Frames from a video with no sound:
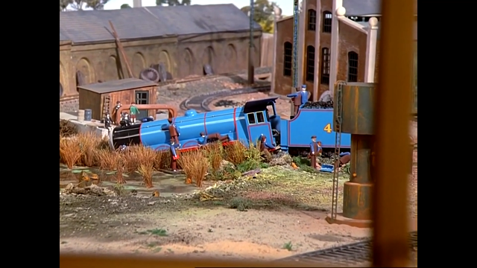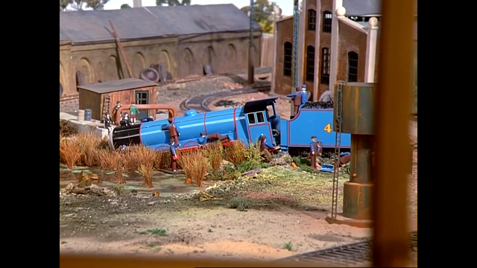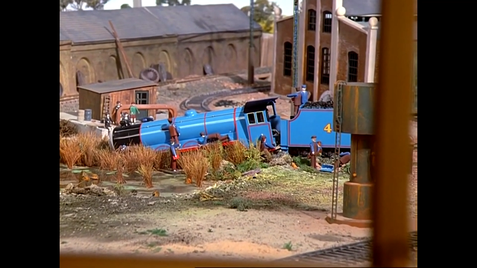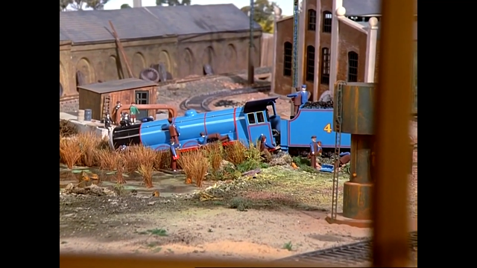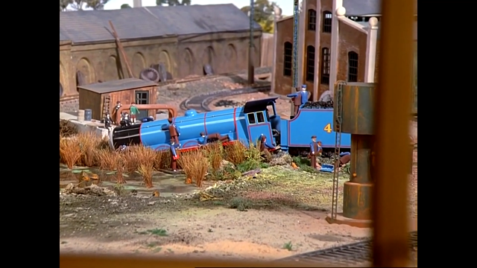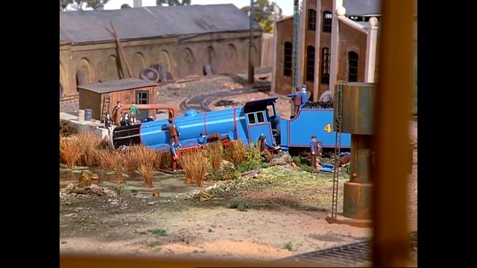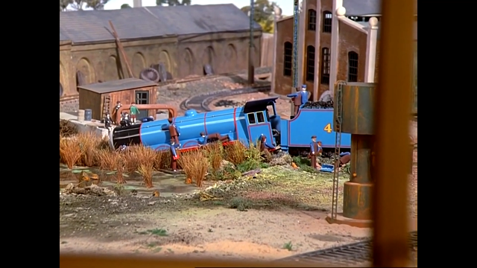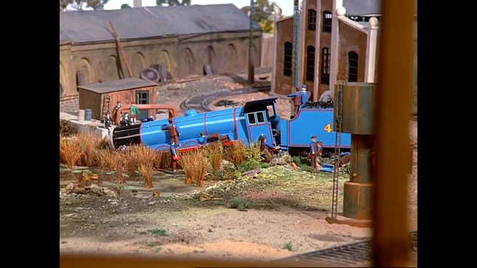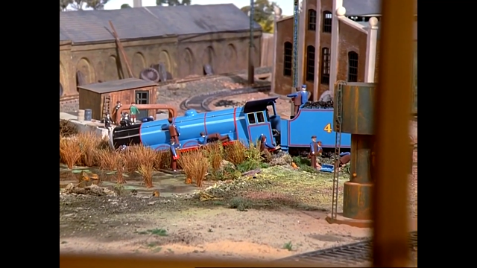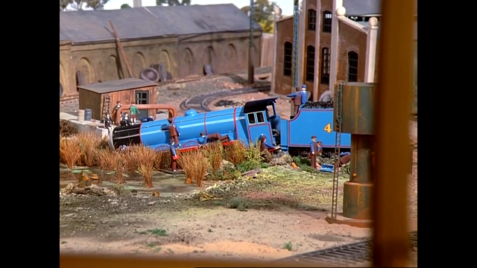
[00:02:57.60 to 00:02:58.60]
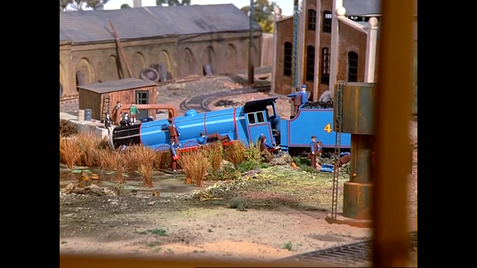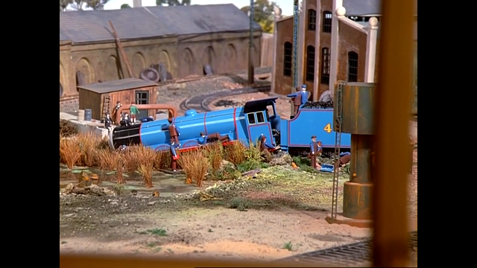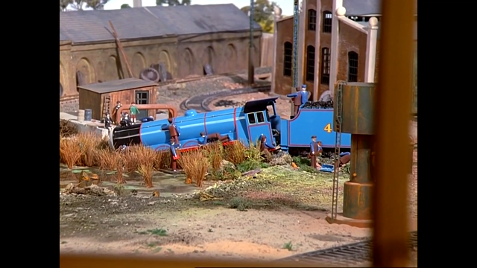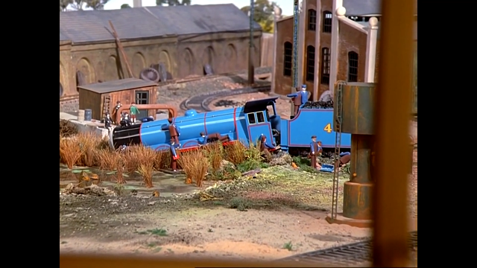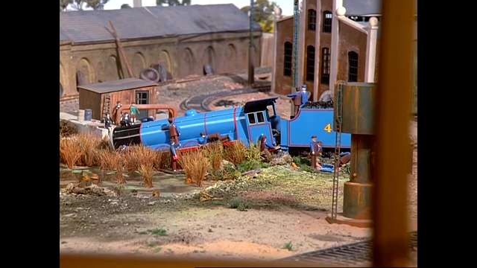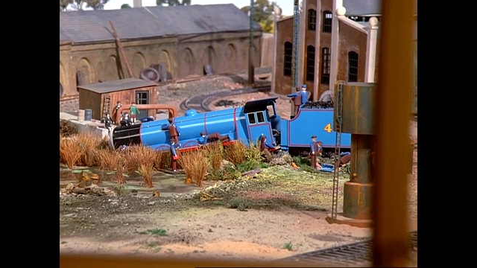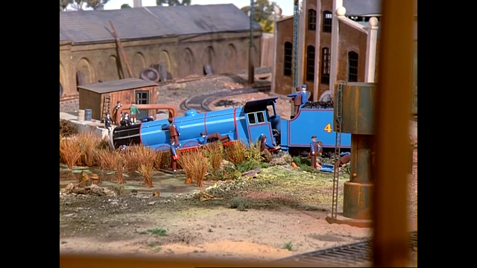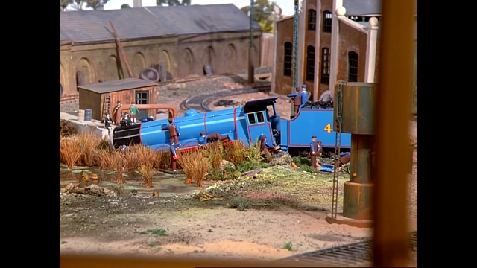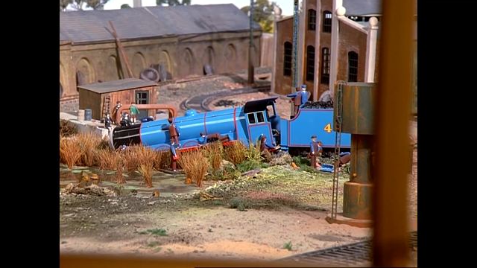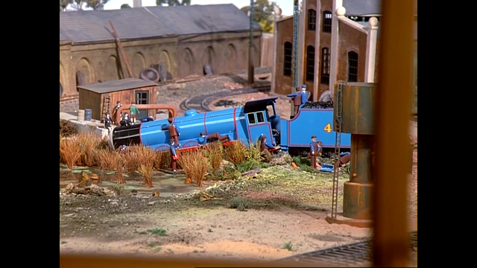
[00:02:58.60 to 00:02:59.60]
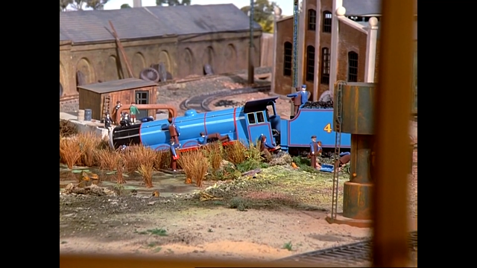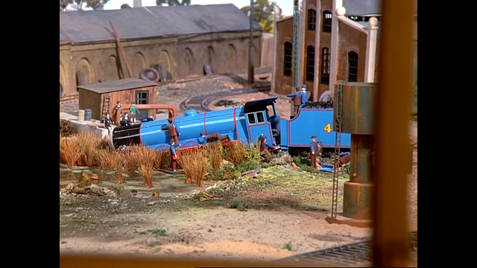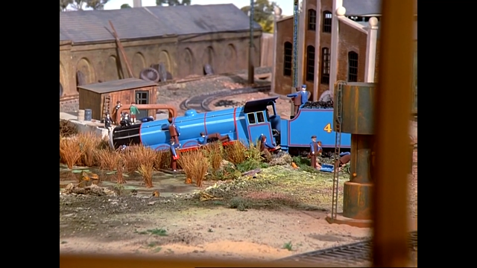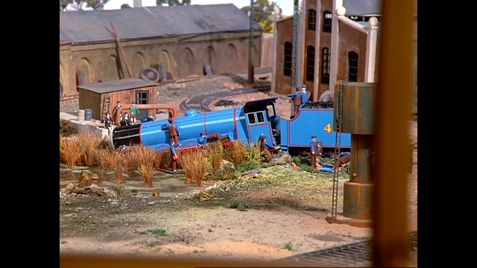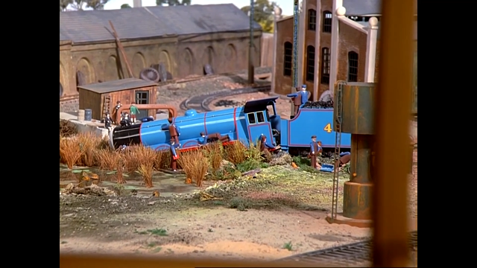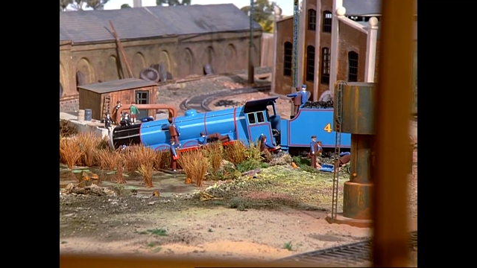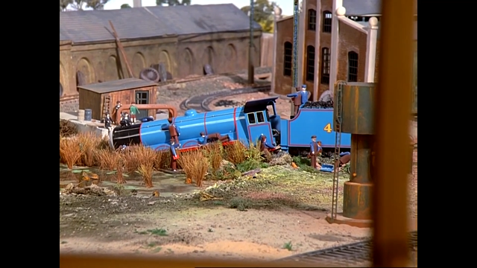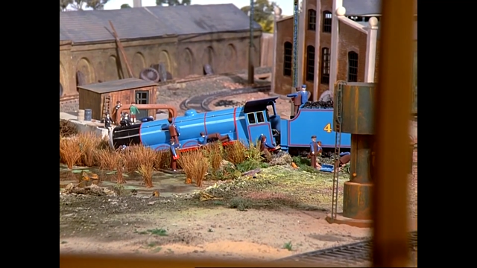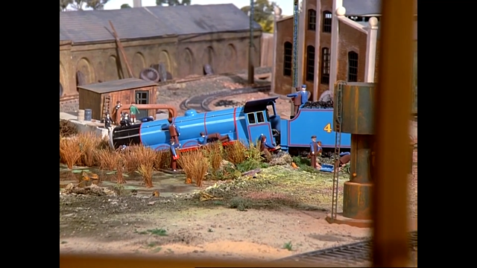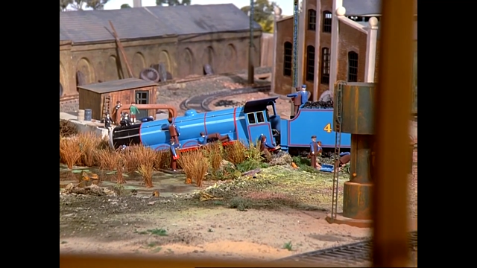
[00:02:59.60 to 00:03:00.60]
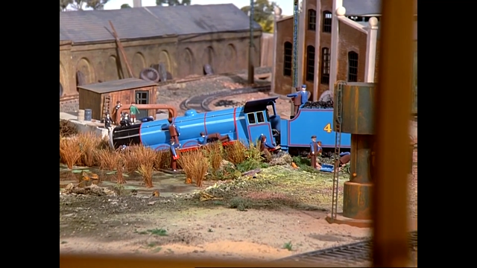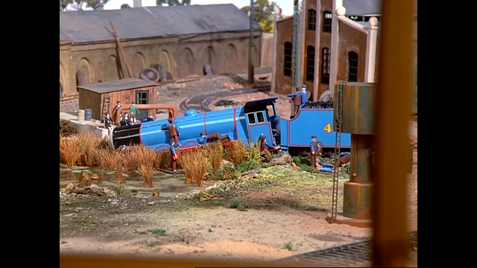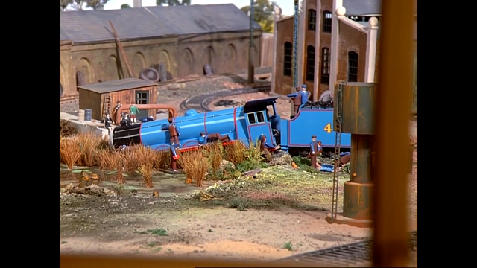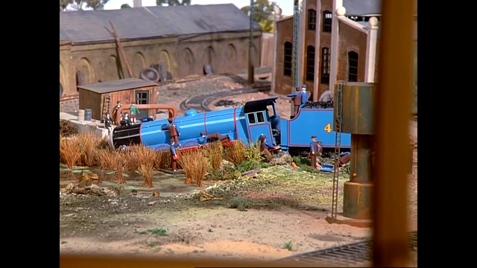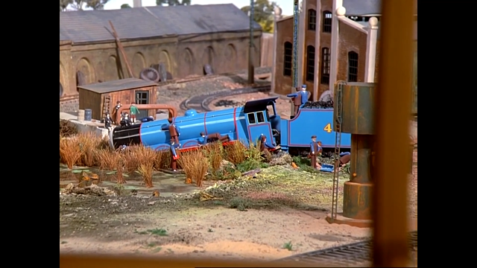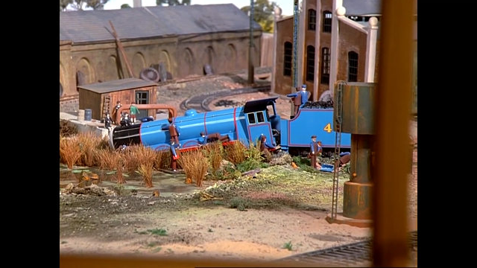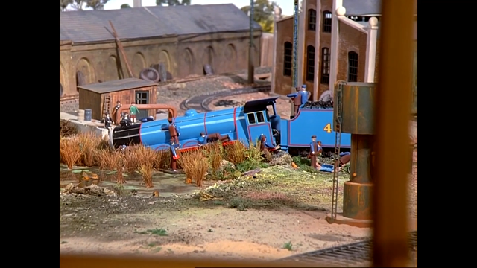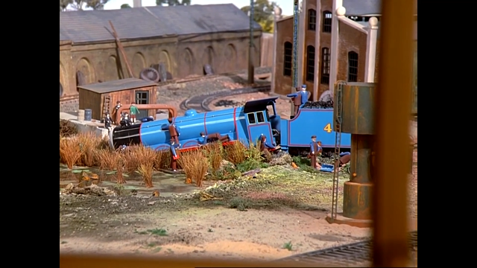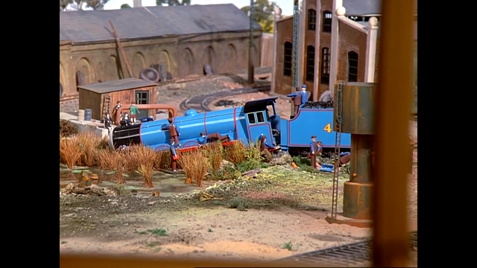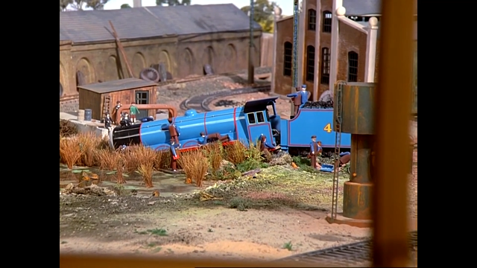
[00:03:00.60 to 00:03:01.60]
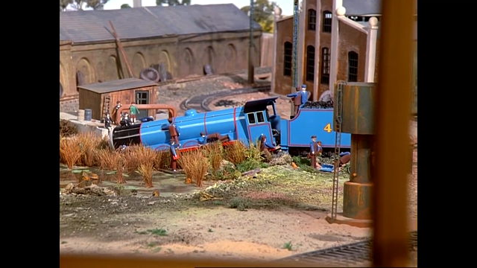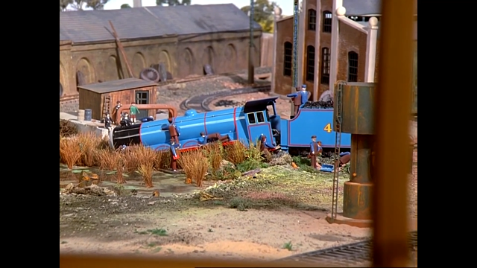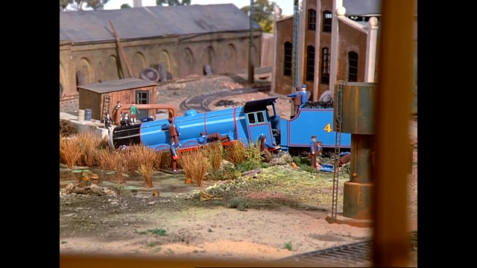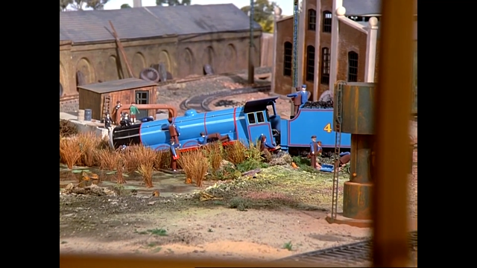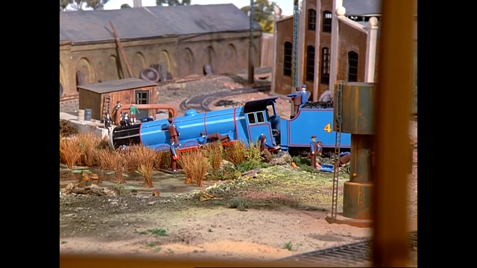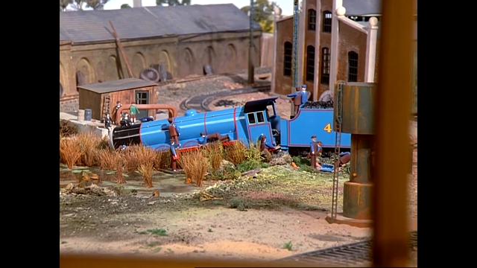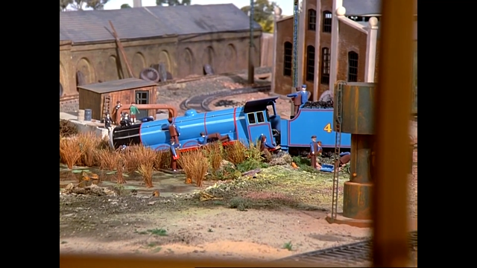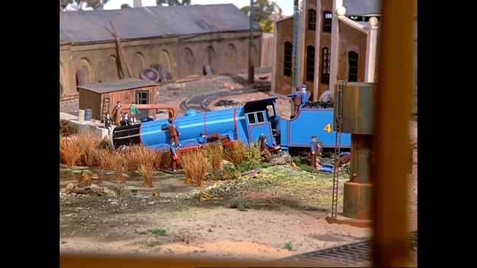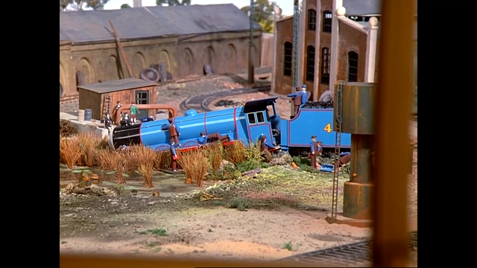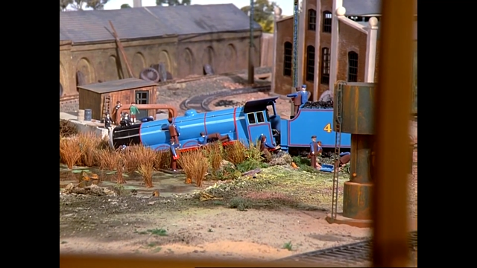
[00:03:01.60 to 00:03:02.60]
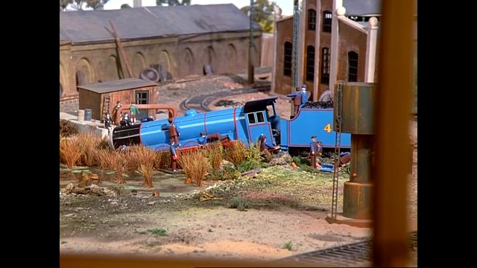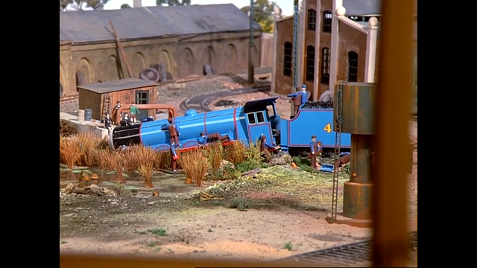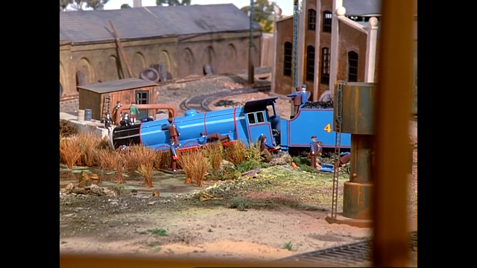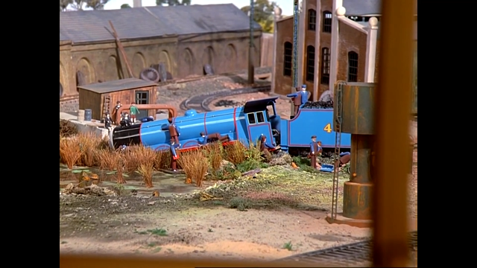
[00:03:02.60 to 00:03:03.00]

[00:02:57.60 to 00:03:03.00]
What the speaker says: [unreadable: no face in view]